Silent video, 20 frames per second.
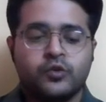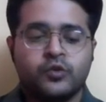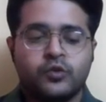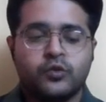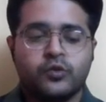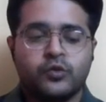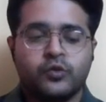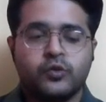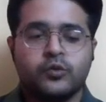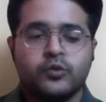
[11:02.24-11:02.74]

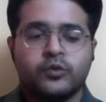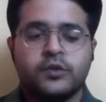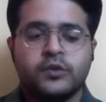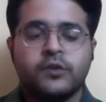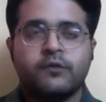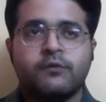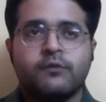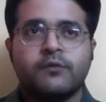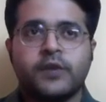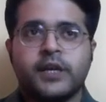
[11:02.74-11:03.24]
so
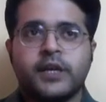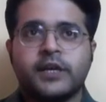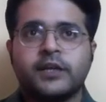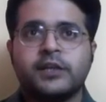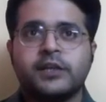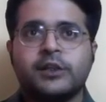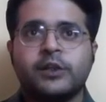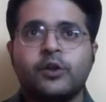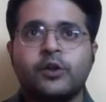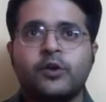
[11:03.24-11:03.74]
the
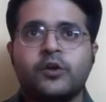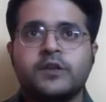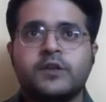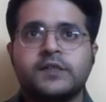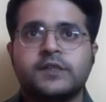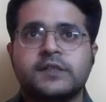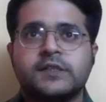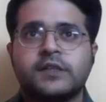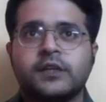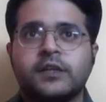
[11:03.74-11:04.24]
where
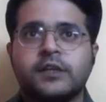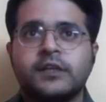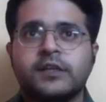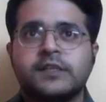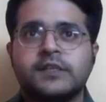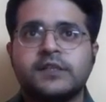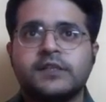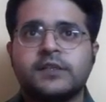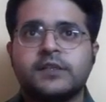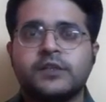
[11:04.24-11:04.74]
clause
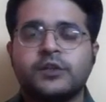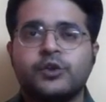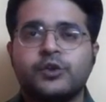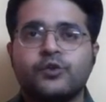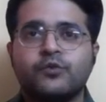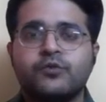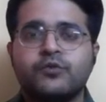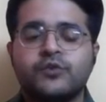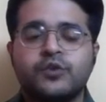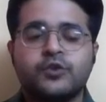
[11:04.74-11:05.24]
is
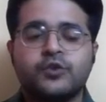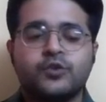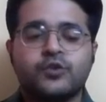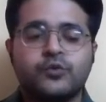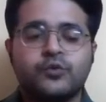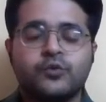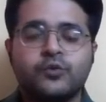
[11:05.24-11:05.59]
used